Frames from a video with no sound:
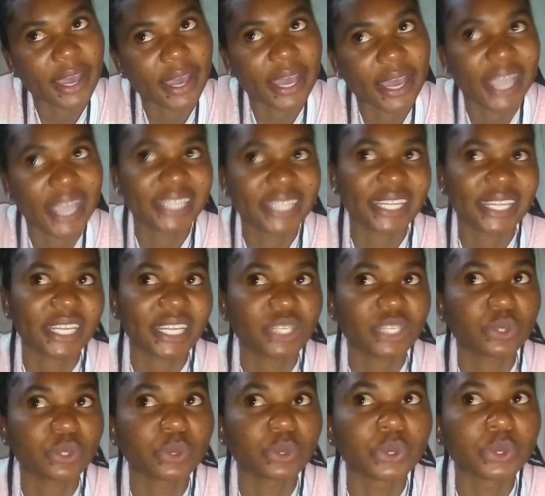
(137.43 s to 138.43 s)
I decided
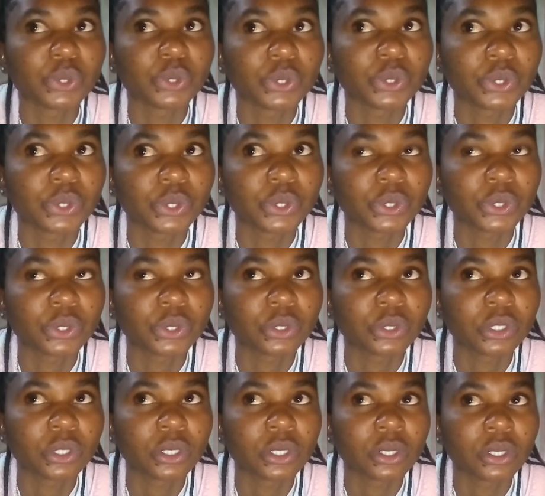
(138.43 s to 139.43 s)
to
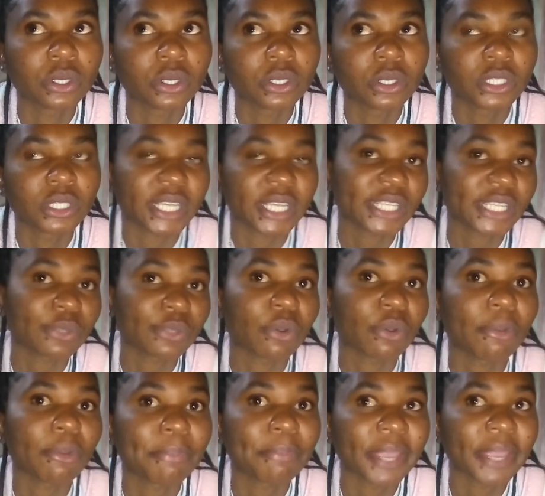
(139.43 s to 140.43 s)
just to
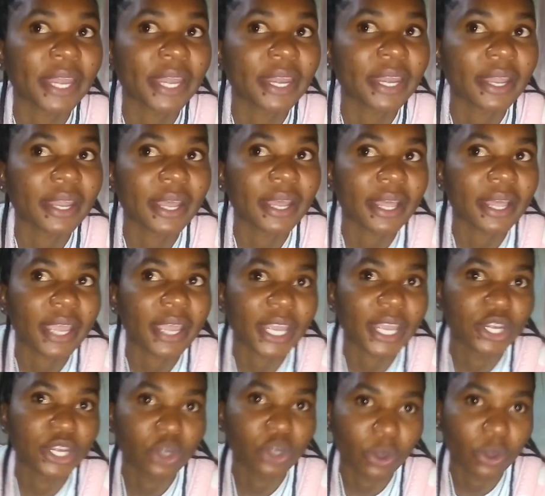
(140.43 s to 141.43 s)
open a
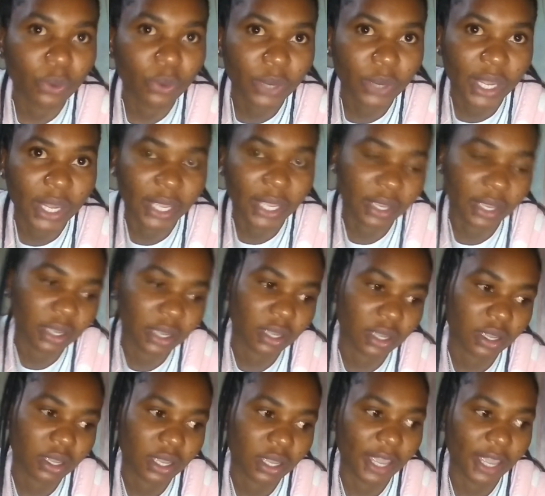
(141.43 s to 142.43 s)
door, like
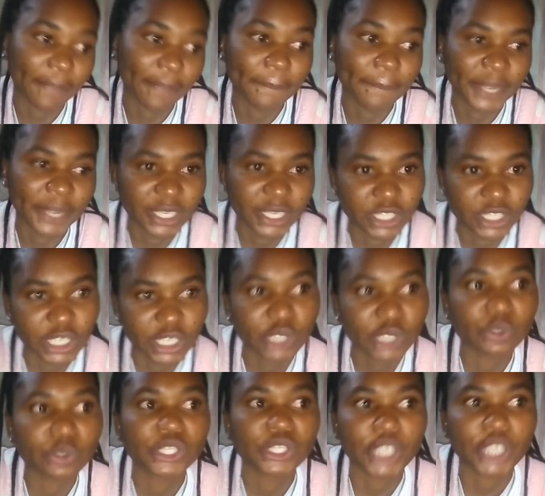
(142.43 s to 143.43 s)
a bit, just
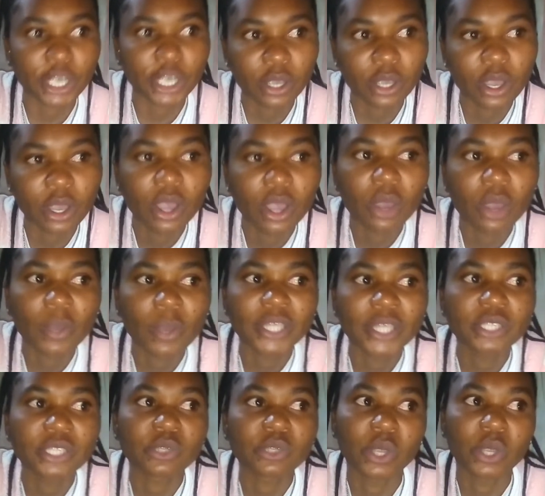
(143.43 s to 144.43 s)
to check what
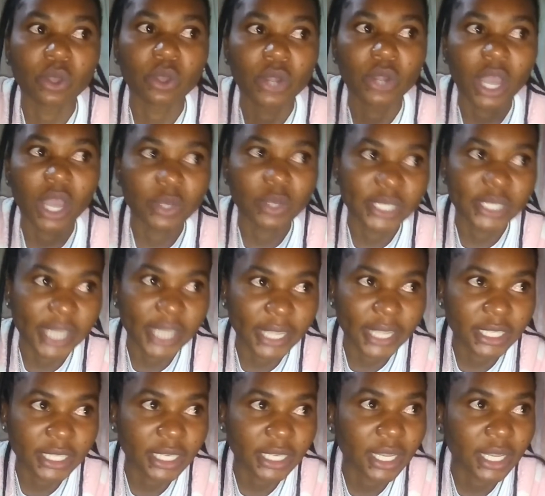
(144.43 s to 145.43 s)
is going on
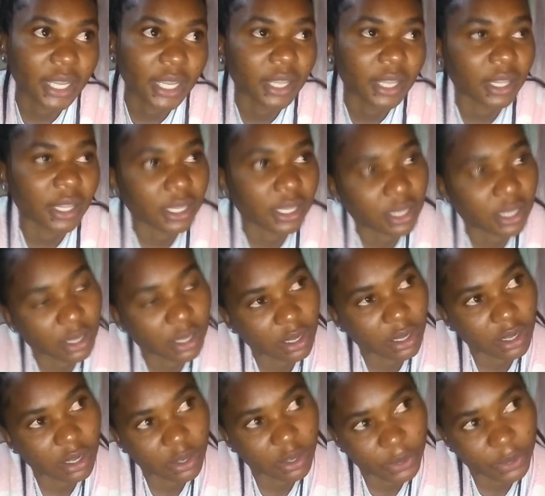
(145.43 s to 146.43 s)
outside. Like
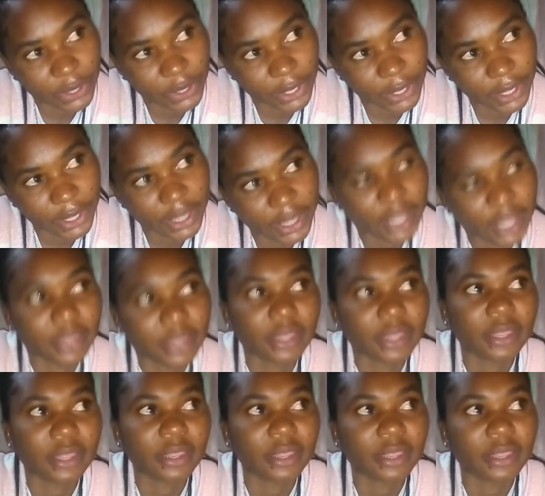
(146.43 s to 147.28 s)
okay, then